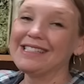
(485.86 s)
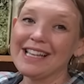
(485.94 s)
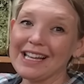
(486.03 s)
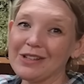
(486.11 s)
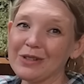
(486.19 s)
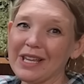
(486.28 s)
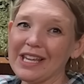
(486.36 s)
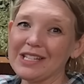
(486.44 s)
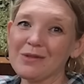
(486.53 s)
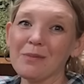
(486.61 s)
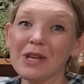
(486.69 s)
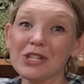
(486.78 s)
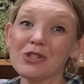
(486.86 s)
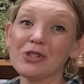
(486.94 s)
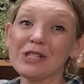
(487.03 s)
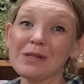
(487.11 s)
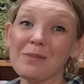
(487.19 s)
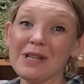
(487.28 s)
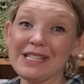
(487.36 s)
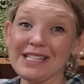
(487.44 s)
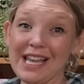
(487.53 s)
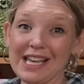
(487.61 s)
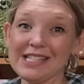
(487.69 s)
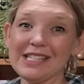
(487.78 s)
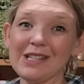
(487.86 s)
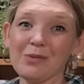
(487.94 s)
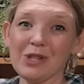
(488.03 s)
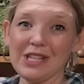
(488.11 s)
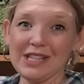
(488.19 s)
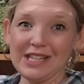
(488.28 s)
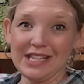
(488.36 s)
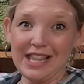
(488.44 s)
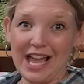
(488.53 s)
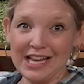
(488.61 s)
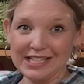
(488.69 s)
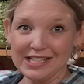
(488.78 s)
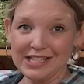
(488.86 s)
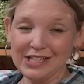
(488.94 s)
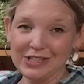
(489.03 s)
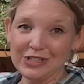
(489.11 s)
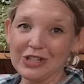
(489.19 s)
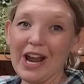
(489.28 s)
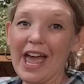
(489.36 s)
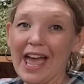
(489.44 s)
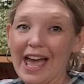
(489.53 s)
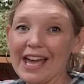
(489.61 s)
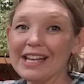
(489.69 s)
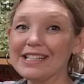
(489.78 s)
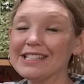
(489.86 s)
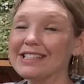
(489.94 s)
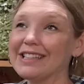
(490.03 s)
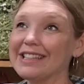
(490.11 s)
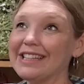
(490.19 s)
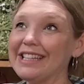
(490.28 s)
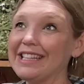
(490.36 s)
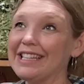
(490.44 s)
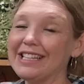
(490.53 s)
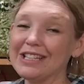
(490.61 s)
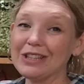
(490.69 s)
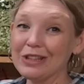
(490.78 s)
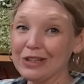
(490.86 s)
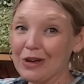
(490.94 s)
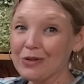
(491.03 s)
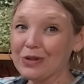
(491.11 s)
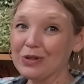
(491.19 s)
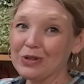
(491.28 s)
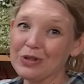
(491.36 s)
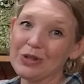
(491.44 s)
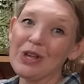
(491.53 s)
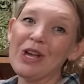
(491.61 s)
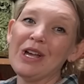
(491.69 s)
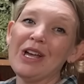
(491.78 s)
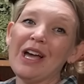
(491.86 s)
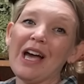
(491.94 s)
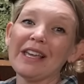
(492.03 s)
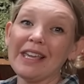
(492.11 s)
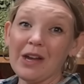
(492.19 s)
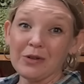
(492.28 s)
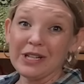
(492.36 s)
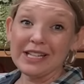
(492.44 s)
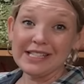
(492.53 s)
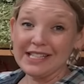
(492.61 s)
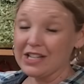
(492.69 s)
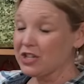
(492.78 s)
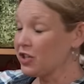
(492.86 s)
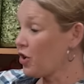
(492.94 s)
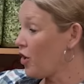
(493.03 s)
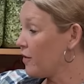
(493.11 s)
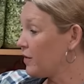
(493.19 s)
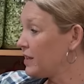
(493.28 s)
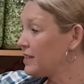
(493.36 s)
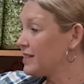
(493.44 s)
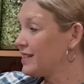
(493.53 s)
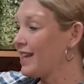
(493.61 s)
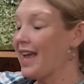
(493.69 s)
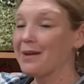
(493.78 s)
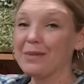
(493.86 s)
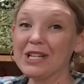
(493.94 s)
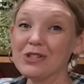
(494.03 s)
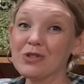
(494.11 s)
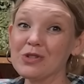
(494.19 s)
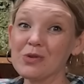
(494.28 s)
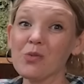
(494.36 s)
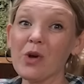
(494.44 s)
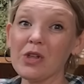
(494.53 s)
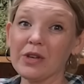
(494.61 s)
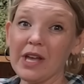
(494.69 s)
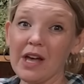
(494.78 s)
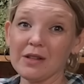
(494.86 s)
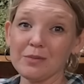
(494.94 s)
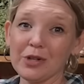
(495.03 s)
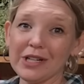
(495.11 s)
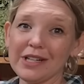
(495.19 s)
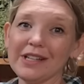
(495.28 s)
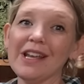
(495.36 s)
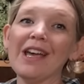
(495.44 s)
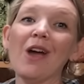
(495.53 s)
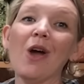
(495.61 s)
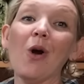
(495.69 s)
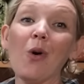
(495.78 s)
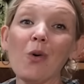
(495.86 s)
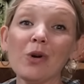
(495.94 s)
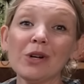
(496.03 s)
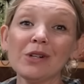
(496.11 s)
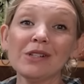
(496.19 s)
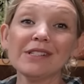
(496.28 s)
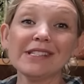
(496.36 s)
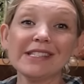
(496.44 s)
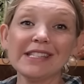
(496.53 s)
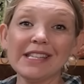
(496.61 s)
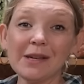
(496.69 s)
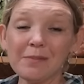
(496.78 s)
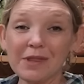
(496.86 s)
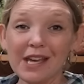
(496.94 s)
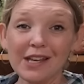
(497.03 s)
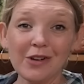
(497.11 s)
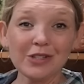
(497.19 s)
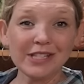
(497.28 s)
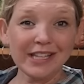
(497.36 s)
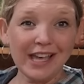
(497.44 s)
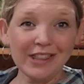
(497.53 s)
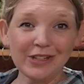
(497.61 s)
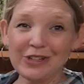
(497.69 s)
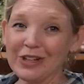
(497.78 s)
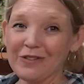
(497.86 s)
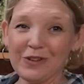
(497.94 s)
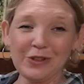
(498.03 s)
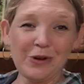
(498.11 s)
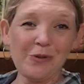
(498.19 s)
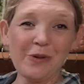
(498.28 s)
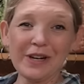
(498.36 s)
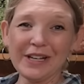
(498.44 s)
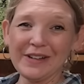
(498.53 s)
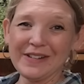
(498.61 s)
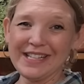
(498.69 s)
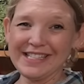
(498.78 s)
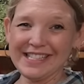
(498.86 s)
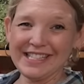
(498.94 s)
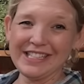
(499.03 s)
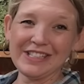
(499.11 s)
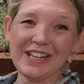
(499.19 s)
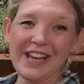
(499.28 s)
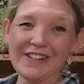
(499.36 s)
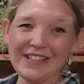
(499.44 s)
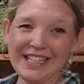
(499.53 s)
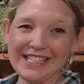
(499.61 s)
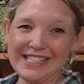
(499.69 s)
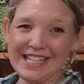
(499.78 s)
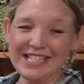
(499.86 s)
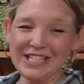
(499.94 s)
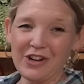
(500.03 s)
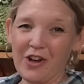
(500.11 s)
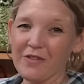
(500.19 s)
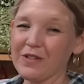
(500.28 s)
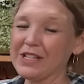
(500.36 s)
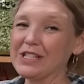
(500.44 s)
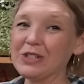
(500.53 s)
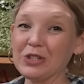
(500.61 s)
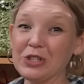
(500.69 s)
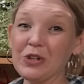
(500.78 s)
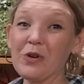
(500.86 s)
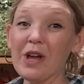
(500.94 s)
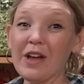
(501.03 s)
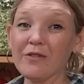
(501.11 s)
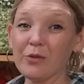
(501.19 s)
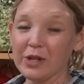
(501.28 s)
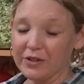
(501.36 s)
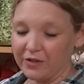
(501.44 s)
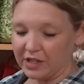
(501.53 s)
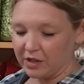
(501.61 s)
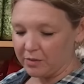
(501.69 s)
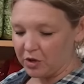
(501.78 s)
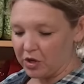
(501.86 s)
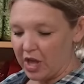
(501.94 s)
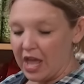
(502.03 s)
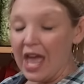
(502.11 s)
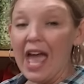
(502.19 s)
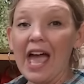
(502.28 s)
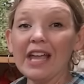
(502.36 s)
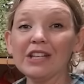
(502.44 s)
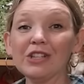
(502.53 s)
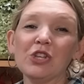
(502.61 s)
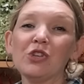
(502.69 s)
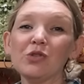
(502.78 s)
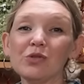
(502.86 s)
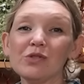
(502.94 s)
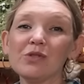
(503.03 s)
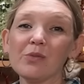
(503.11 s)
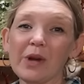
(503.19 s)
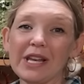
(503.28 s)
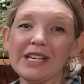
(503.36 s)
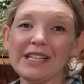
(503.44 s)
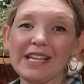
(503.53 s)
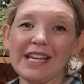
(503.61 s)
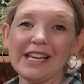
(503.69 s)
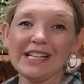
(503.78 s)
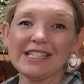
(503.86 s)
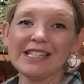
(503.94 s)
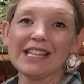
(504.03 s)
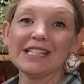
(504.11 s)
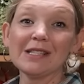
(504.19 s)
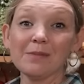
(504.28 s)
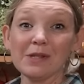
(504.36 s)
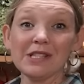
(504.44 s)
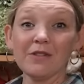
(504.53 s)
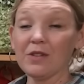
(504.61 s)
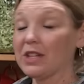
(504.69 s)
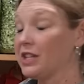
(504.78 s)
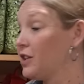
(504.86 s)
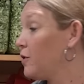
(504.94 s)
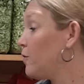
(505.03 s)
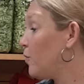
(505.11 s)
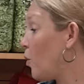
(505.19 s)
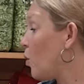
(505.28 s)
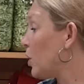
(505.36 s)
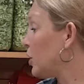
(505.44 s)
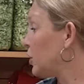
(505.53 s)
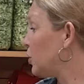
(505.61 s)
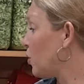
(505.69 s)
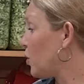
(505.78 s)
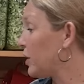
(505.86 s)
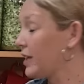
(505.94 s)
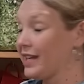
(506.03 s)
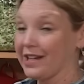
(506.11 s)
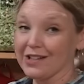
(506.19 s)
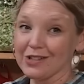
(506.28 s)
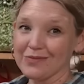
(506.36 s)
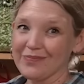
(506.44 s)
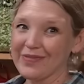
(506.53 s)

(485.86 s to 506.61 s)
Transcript: dial gauge, make sure it's been tested within the last year at the local county extension office, and make sure it's well calibrated. Or skip that altogether if you don't want to go into your county extension office or you don't have one available, and use the weighted gauge that is specifically for your canner.